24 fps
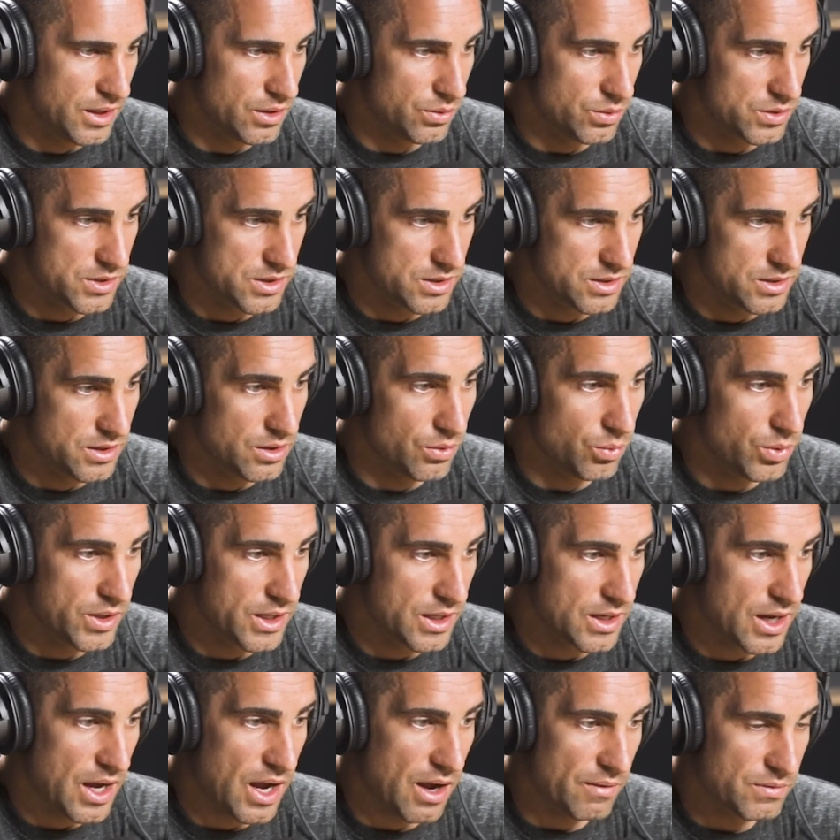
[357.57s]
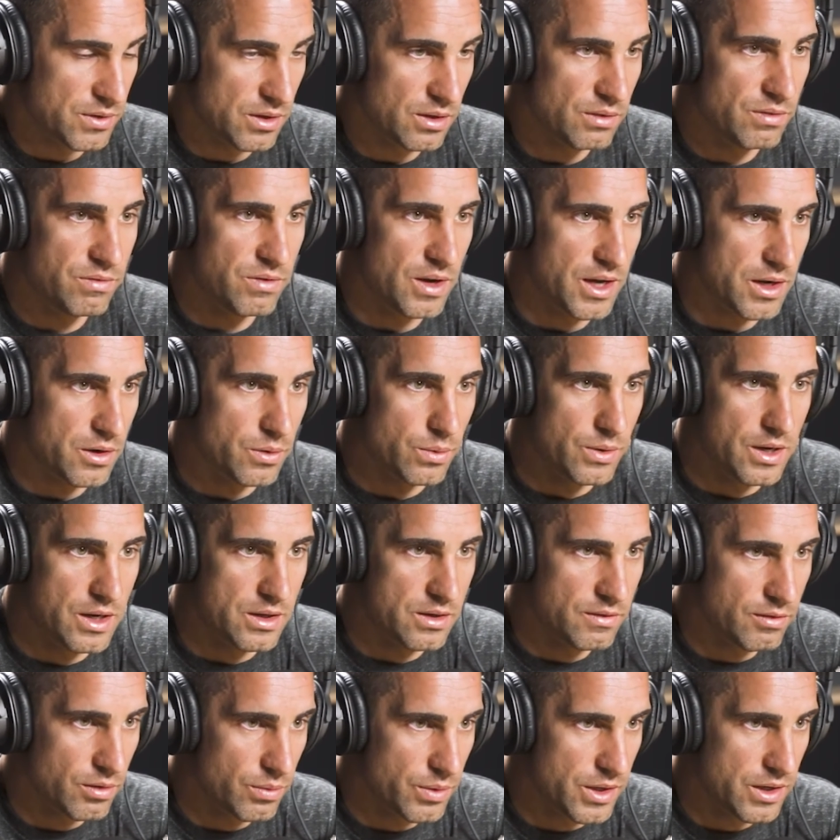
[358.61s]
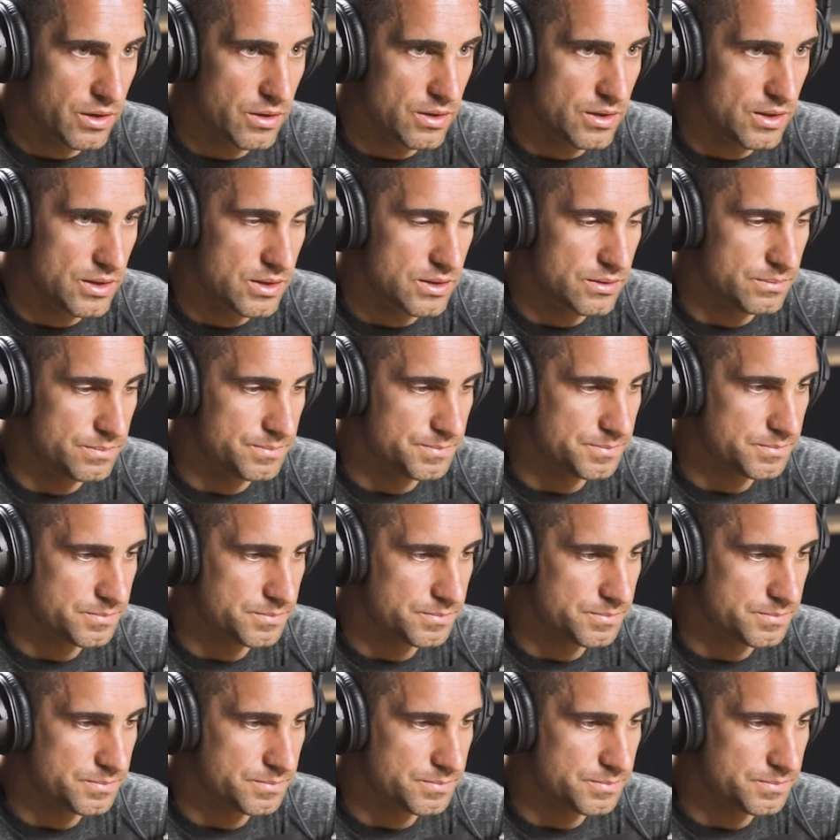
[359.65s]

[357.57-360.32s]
It was the week after the final round of arena cross.